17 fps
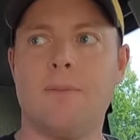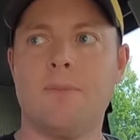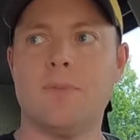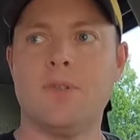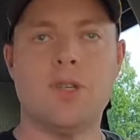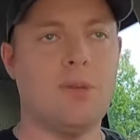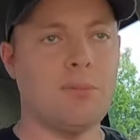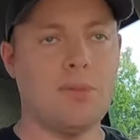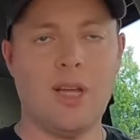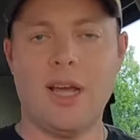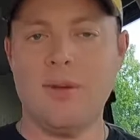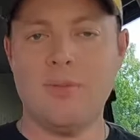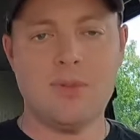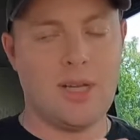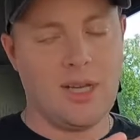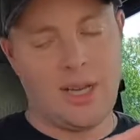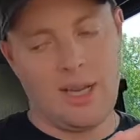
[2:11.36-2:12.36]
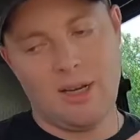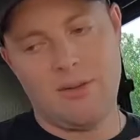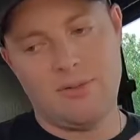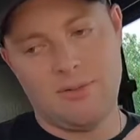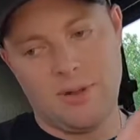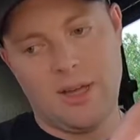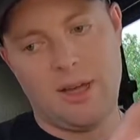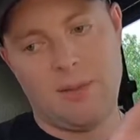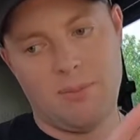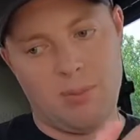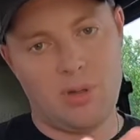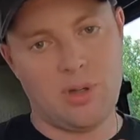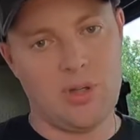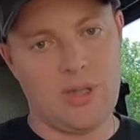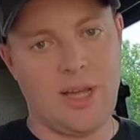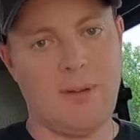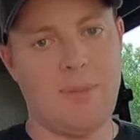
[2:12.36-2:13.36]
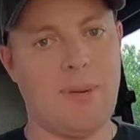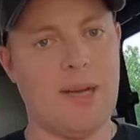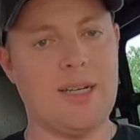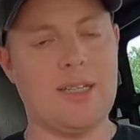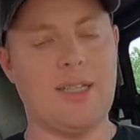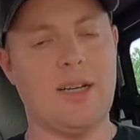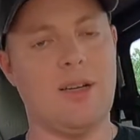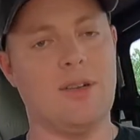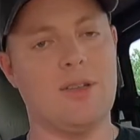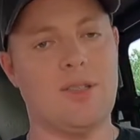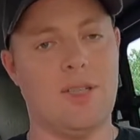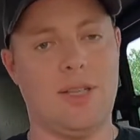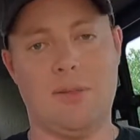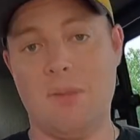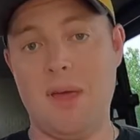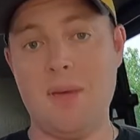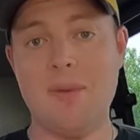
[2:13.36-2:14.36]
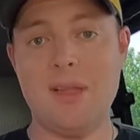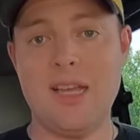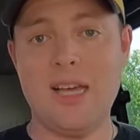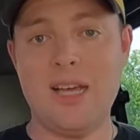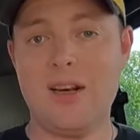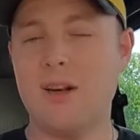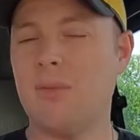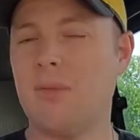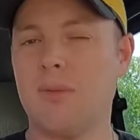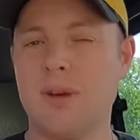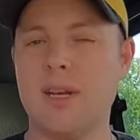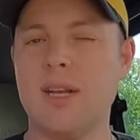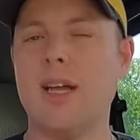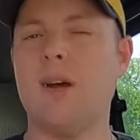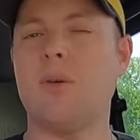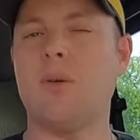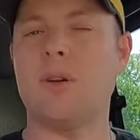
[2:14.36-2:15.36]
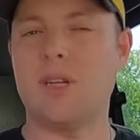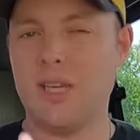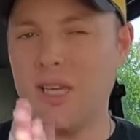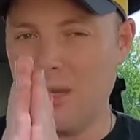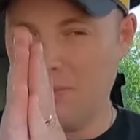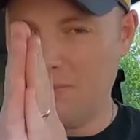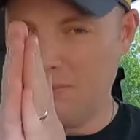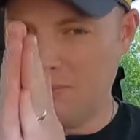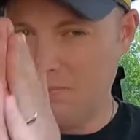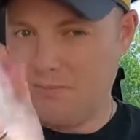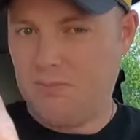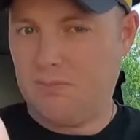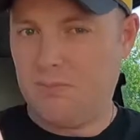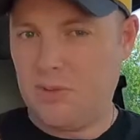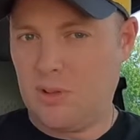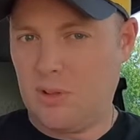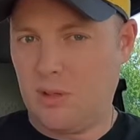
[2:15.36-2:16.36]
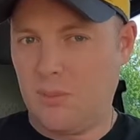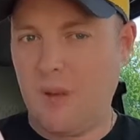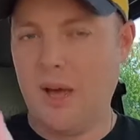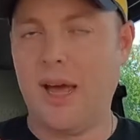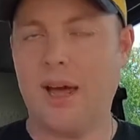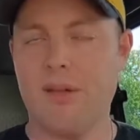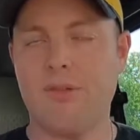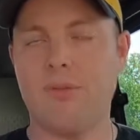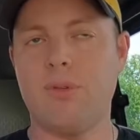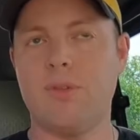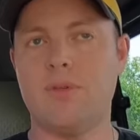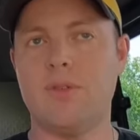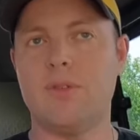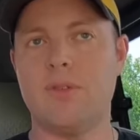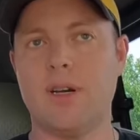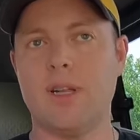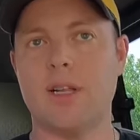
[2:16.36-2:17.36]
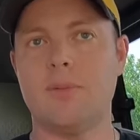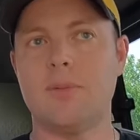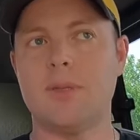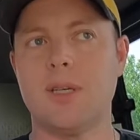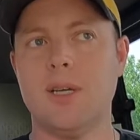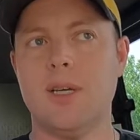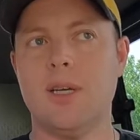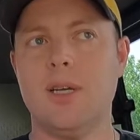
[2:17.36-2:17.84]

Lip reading: sometimes I kind of like push that back down and say like maybe later, but right now we're going to keep to the path we've developed.